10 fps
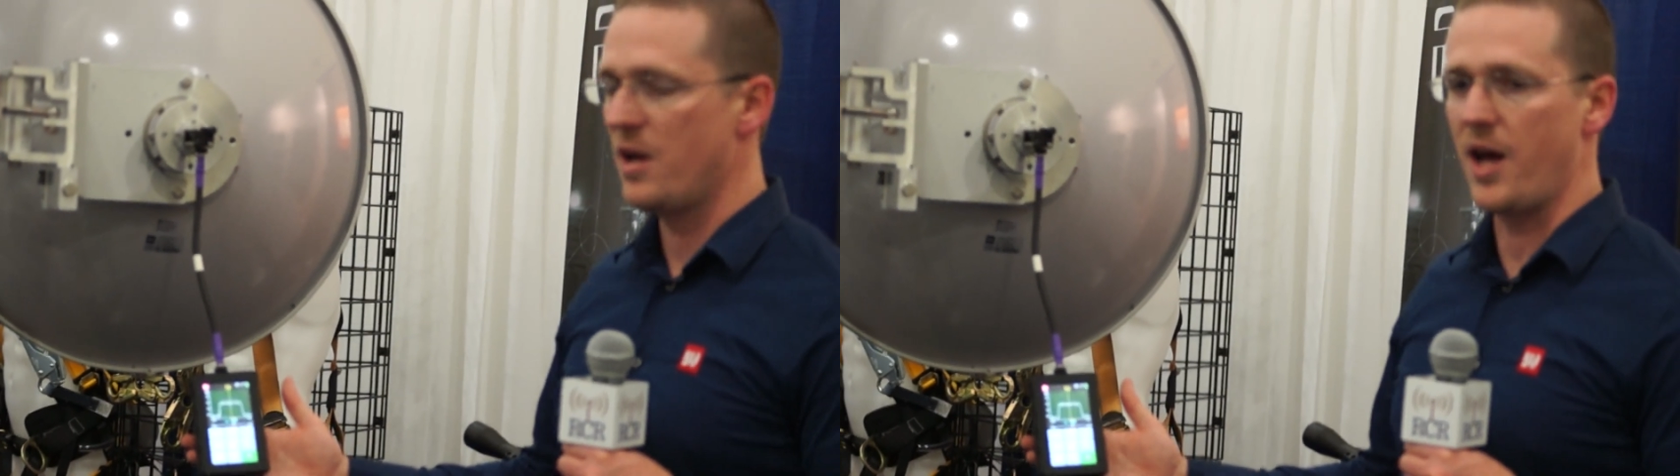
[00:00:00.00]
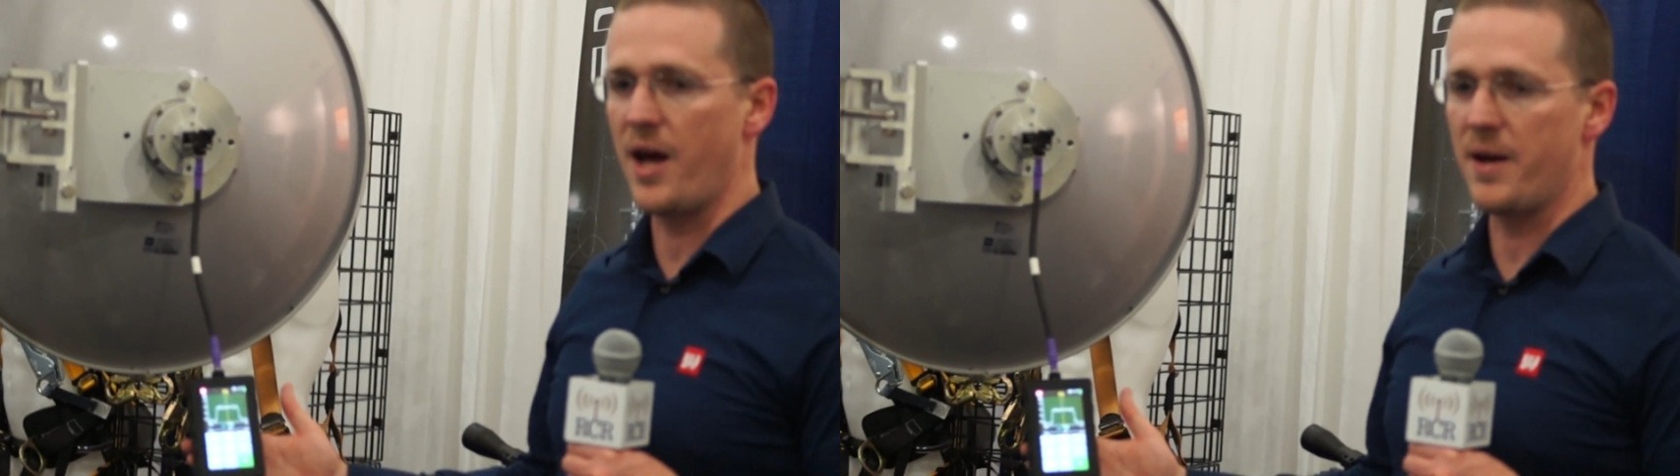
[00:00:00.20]

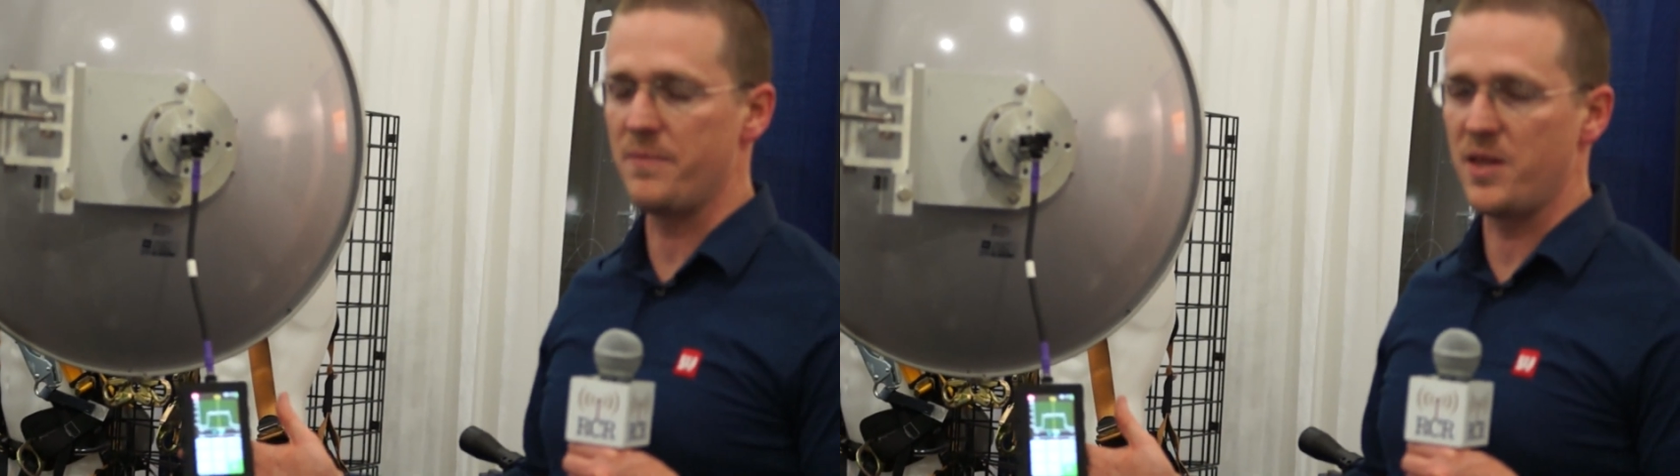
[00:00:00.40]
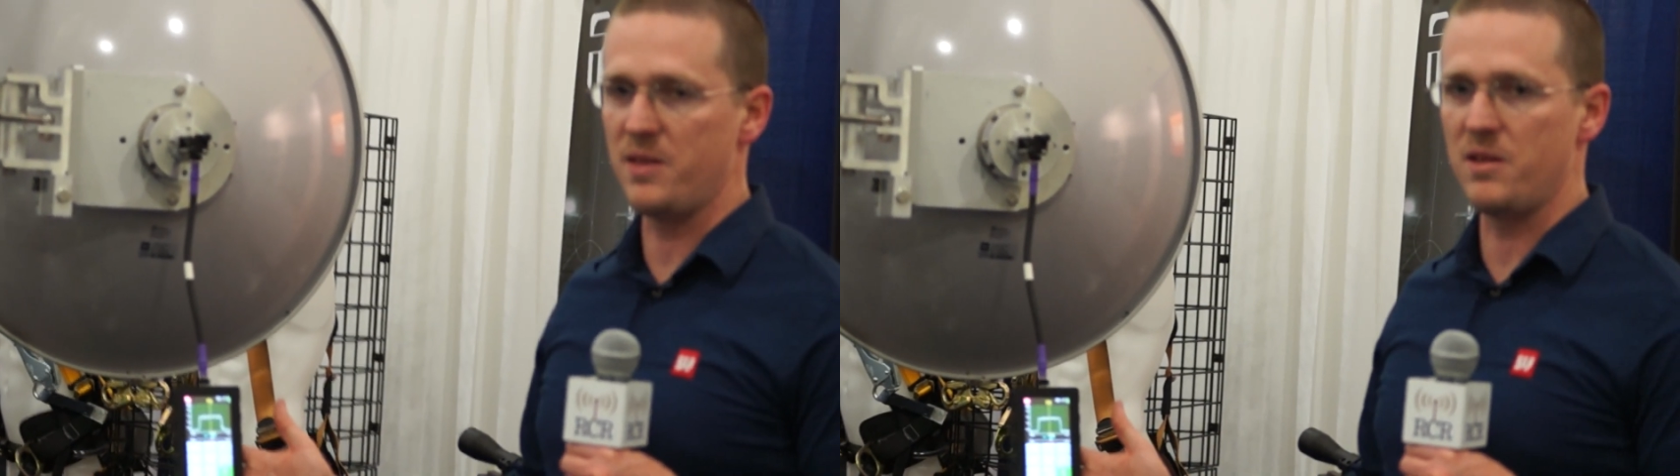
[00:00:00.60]

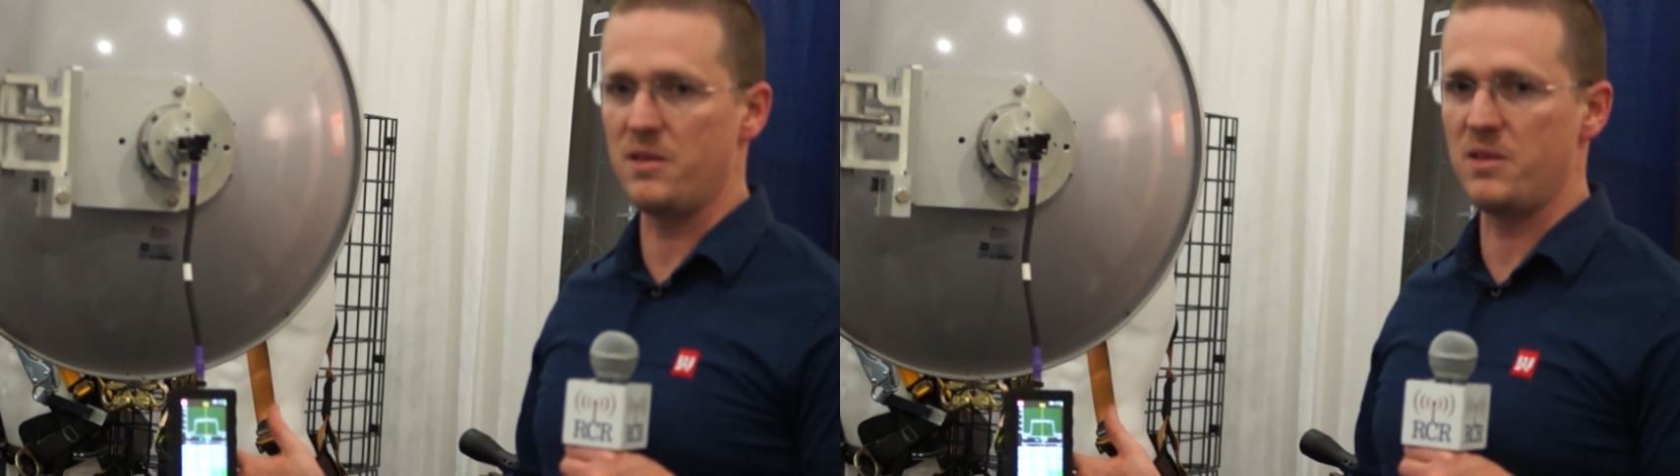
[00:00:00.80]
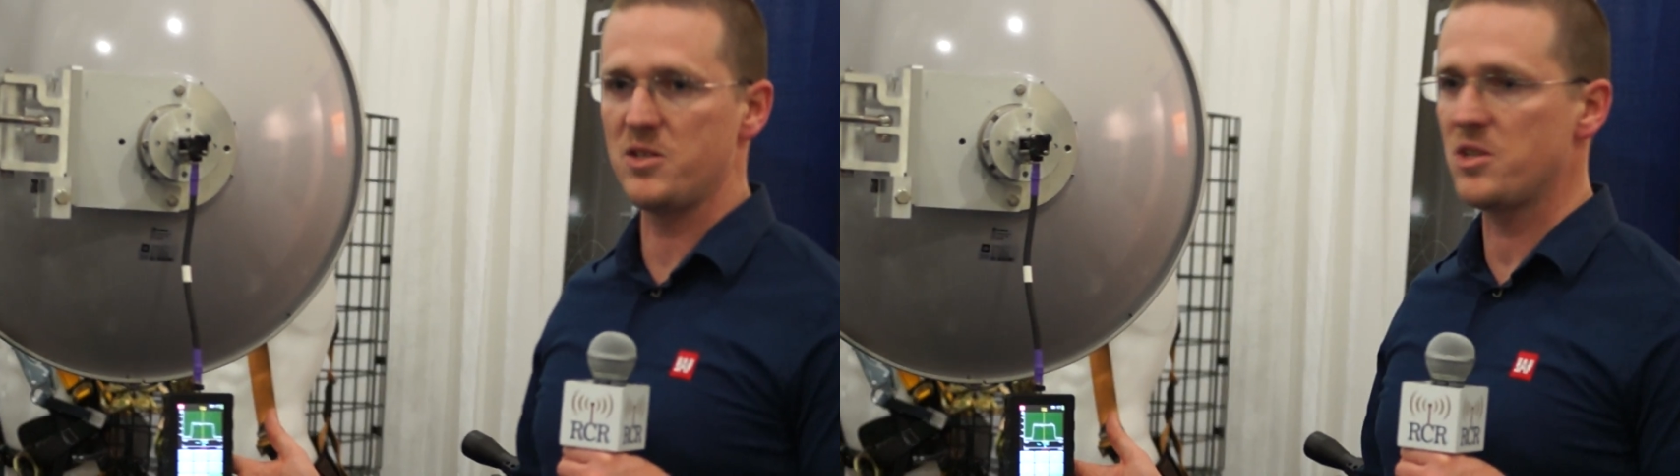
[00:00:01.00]
um, and, th
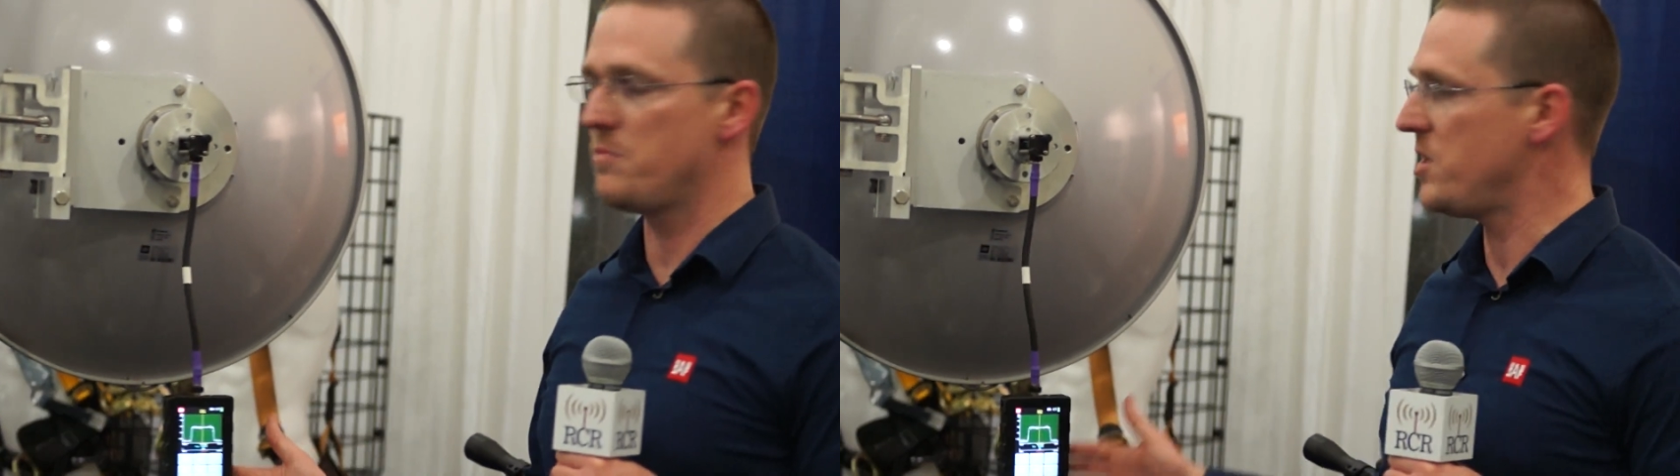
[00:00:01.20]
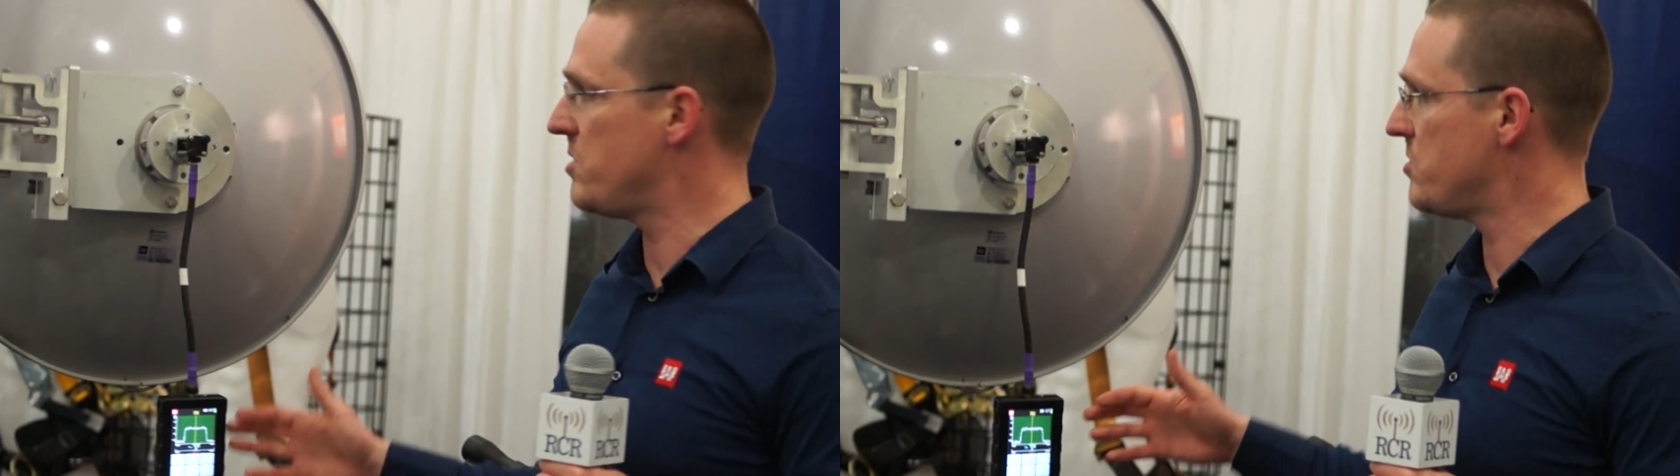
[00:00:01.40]
and, this can
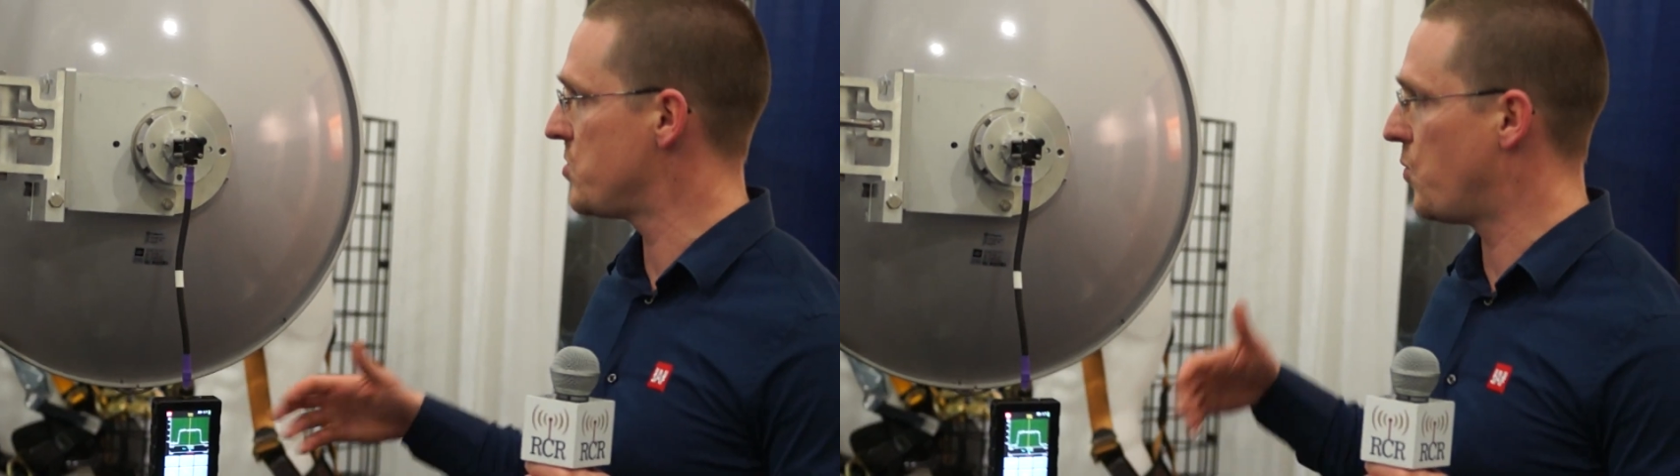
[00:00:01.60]
be used,